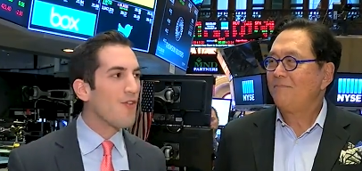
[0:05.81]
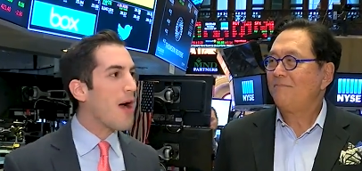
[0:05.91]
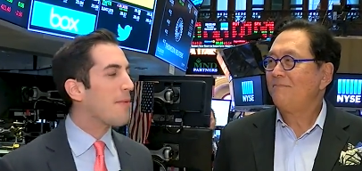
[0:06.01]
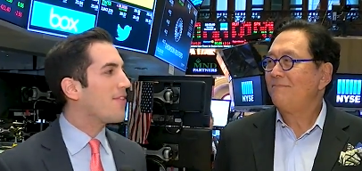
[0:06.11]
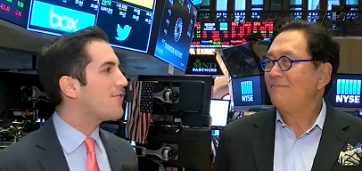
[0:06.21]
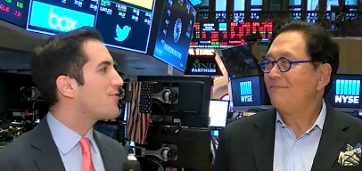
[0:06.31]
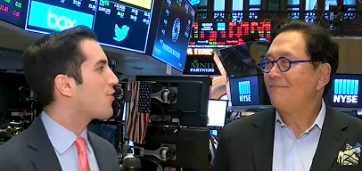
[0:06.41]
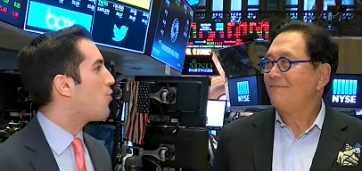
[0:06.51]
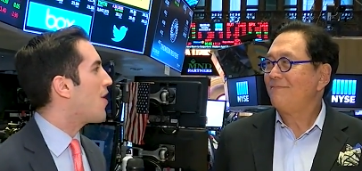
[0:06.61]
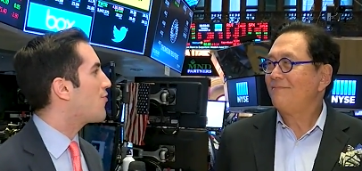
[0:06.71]
Speaker 1: Robert, this is
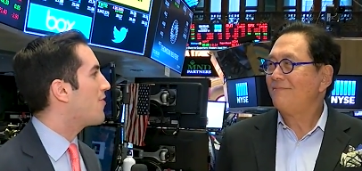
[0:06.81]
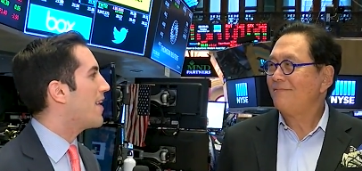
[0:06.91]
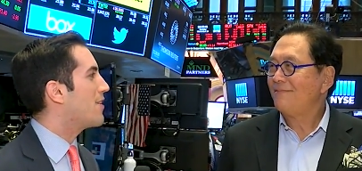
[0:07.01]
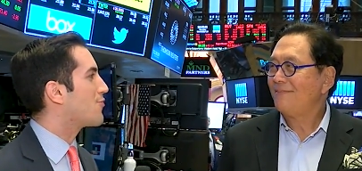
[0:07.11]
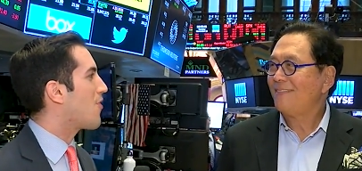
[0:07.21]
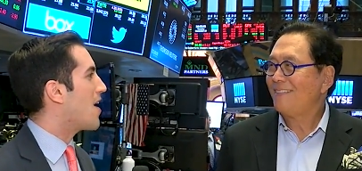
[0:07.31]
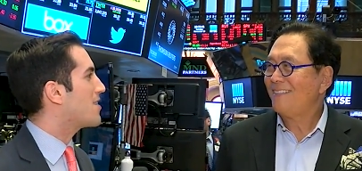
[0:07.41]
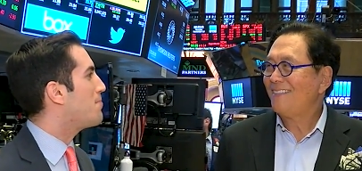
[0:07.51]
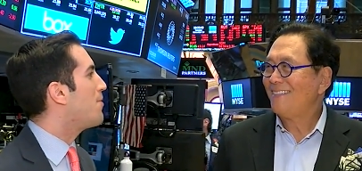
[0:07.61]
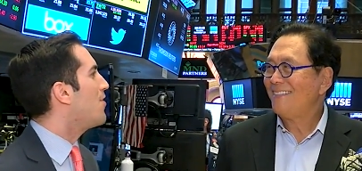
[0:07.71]
a question that has
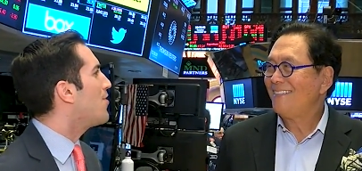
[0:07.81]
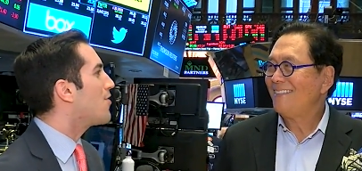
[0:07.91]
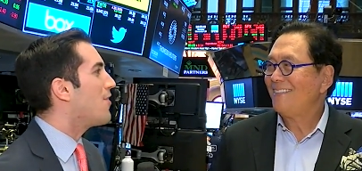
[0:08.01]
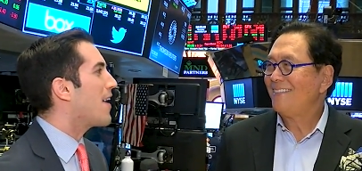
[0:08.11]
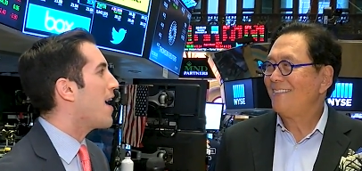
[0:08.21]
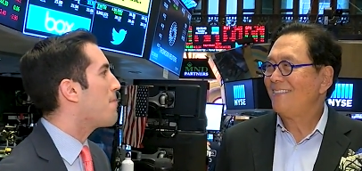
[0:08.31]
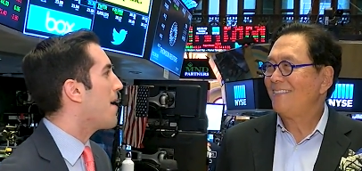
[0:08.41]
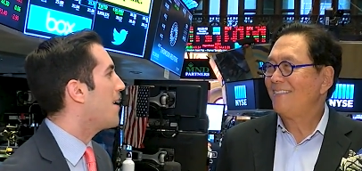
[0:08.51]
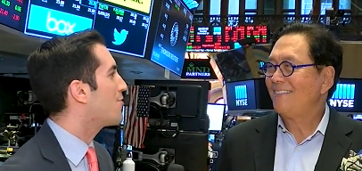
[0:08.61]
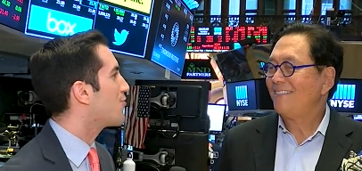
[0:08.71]
rocked political
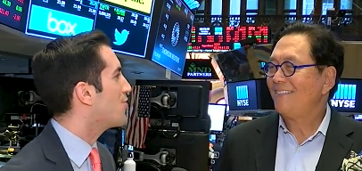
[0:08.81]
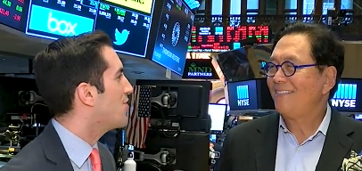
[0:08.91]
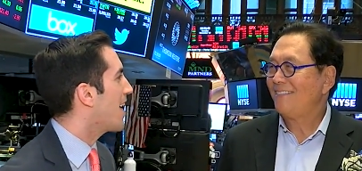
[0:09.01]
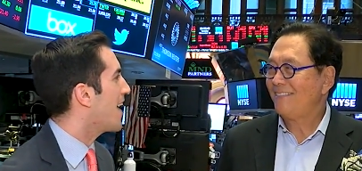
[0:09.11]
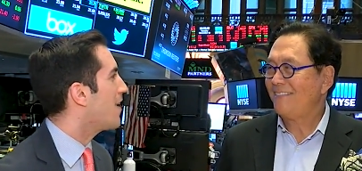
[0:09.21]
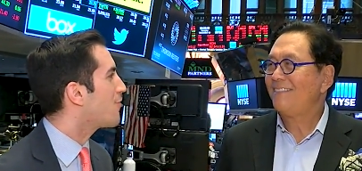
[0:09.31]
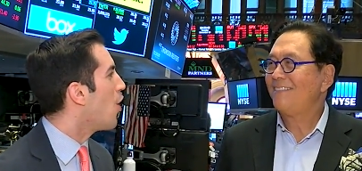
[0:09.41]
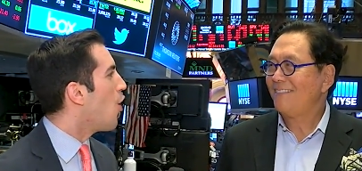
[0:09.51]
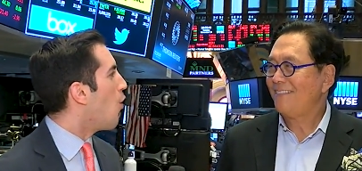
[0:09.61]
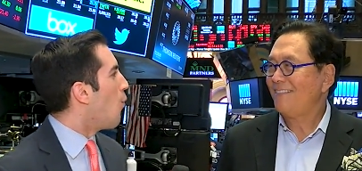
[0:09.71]
campaigns for decades.
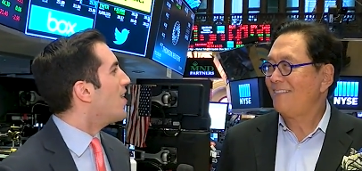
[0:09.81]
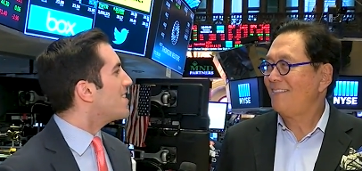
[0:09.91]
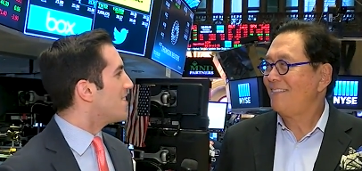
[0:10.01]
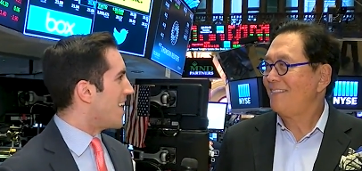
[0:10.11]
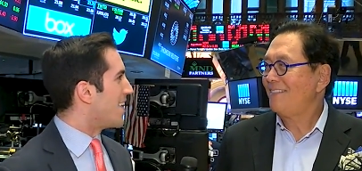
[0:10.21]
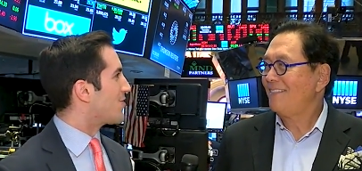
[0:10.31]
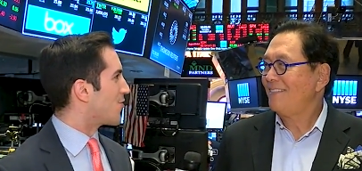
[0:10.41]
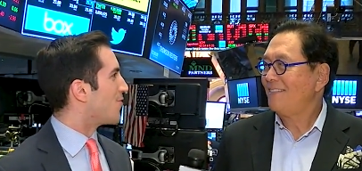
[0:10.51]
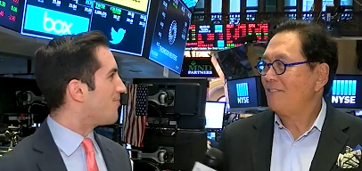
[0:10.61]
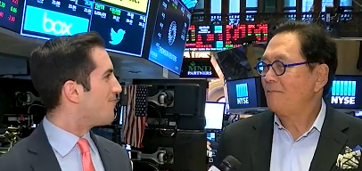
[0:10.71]
What is the
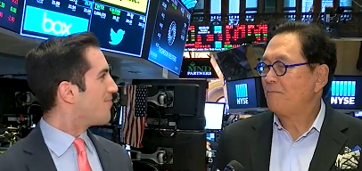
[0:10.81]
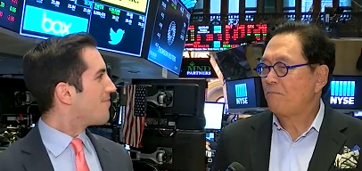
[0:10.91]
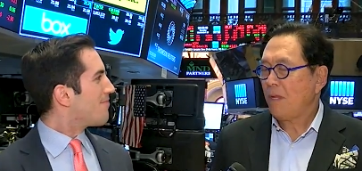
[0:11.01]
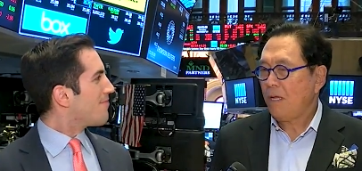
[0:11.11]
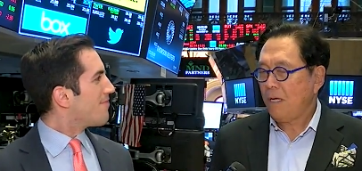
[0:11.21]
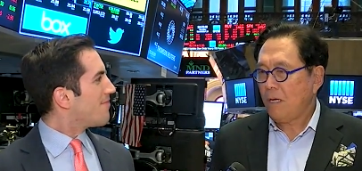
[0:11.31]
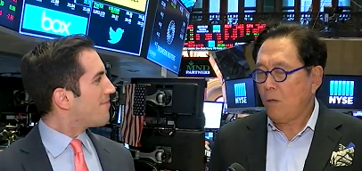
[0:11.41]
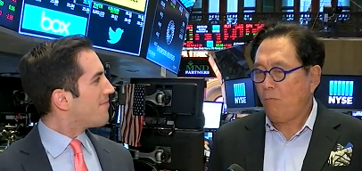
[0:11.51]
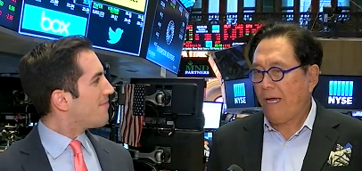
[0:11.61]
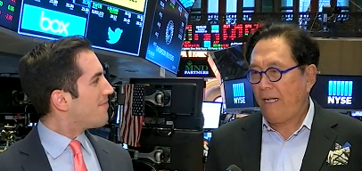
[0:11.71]
answer?
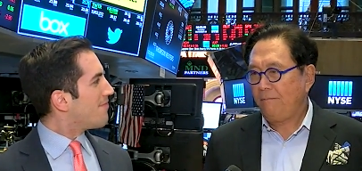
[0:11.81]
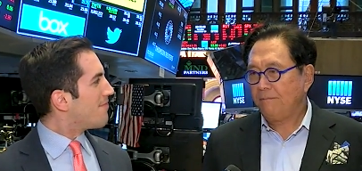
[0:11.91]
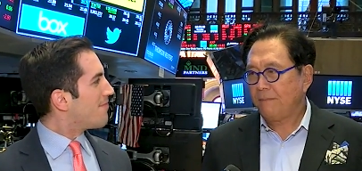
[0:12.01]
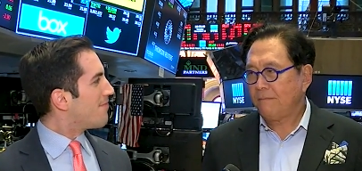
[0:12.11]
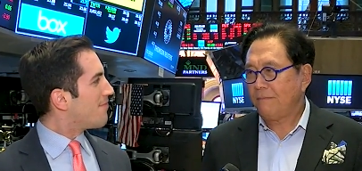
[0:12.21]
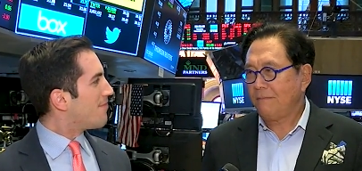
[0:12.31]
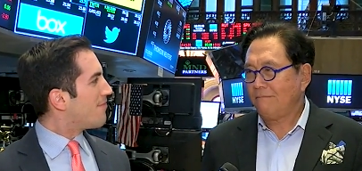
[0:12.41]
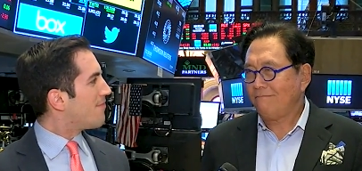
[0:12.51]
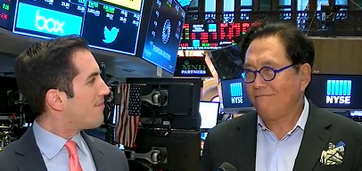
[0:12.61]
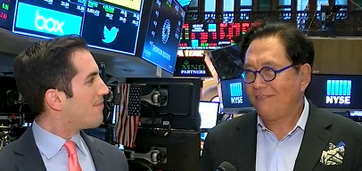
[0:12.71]
Speaker 2: Well,
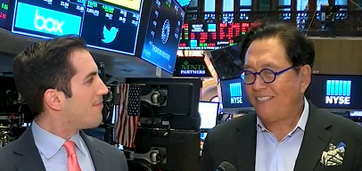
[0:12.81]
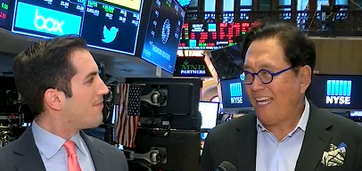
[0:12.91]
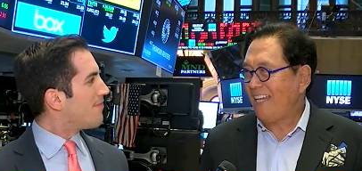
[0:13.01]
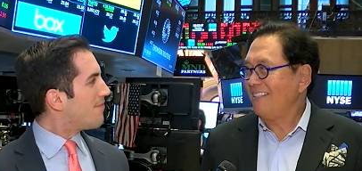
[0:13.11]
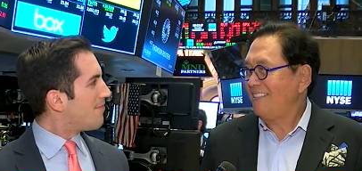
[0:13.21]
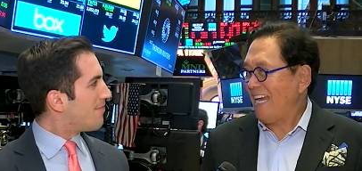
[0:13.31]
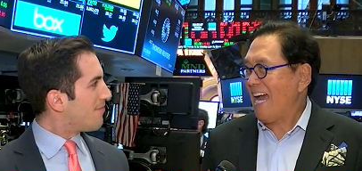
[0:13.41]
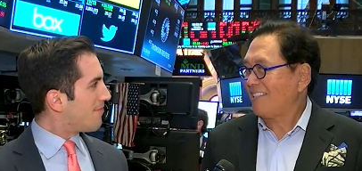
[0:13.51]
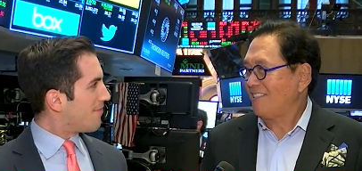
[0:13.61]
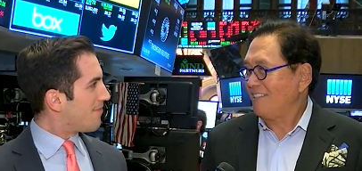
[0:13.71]
debt and
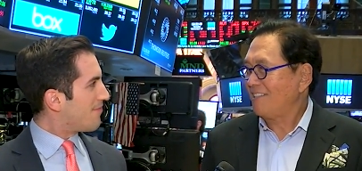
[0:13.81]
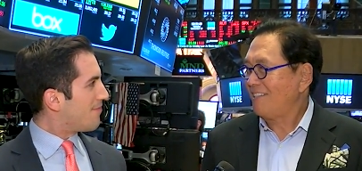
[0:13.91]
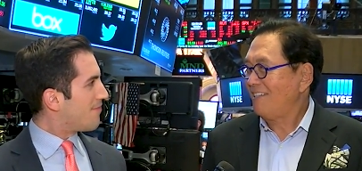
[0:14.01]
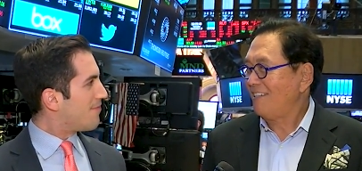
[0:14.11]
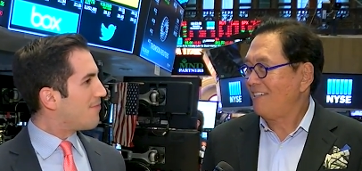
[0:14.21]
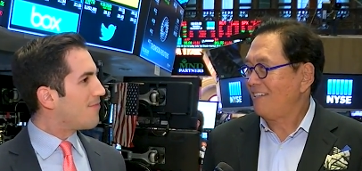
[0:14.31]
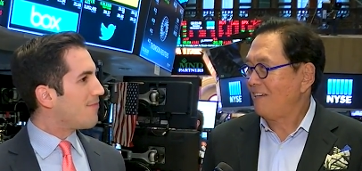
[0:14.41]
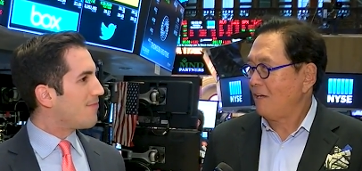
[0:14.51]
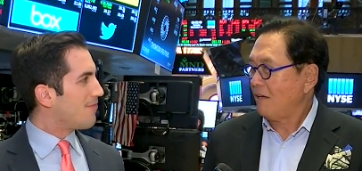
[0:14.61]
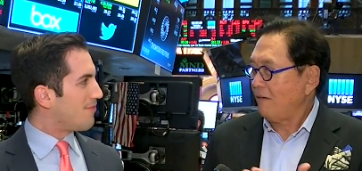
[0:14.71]
taxes
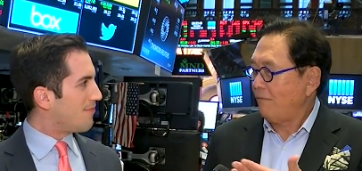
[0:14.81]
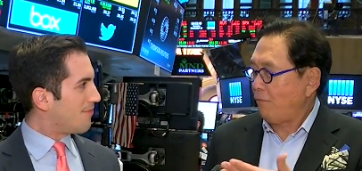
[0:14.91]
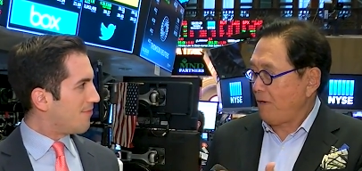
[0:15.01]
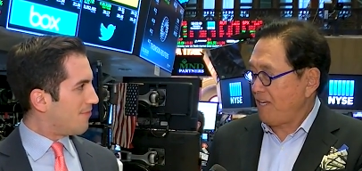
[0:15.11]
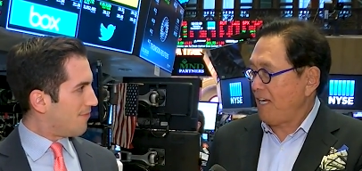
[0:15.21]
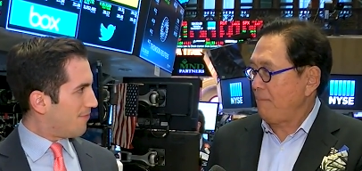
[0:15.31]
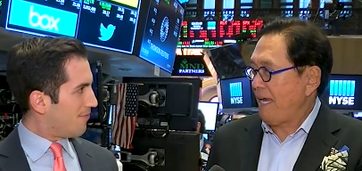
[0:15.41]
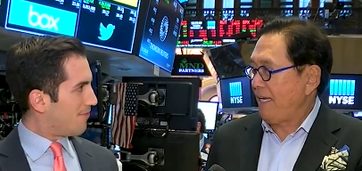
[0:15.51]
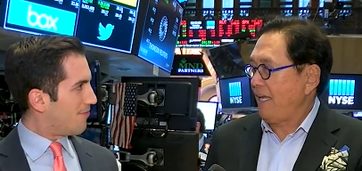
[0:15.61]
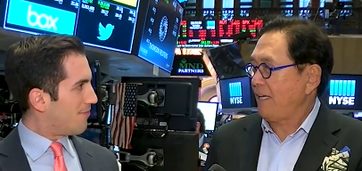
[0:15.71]
for a young
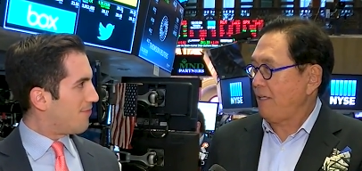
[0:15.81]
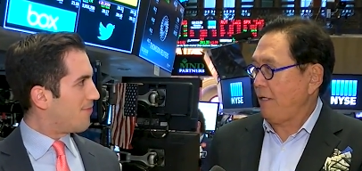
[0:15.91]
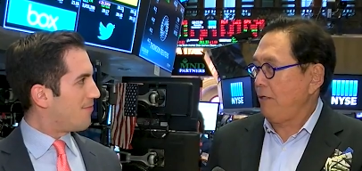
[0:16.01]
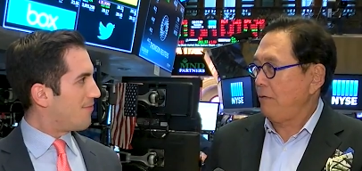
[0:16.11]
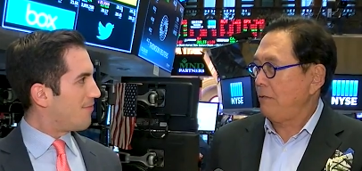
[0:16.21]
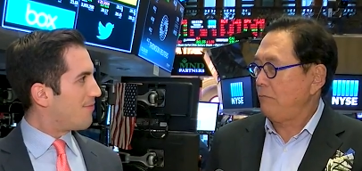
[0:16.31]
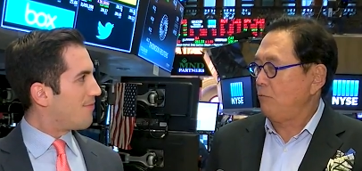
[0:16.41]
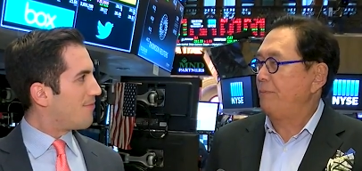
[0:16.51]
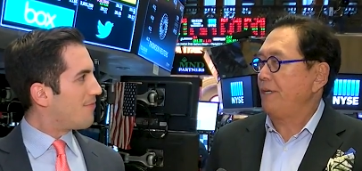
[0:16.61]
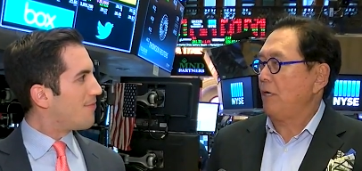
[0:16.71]
man like you
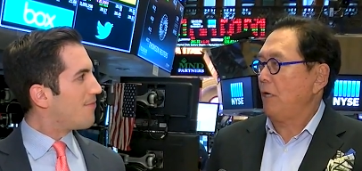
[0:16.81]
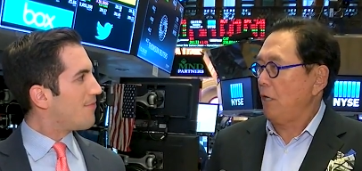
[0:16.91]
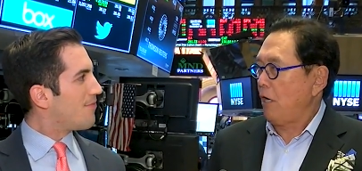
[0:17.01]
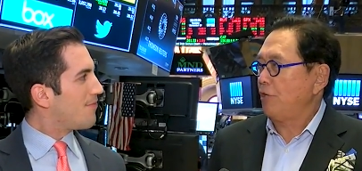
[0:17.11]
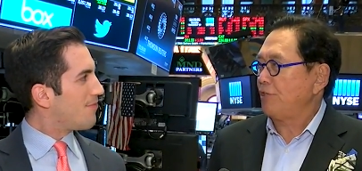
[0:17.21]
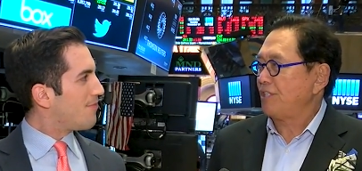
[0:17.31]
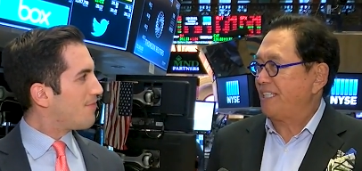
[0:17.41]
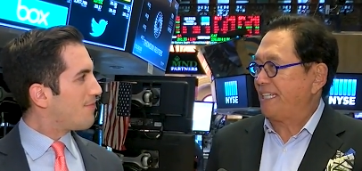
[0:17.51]
will be your largest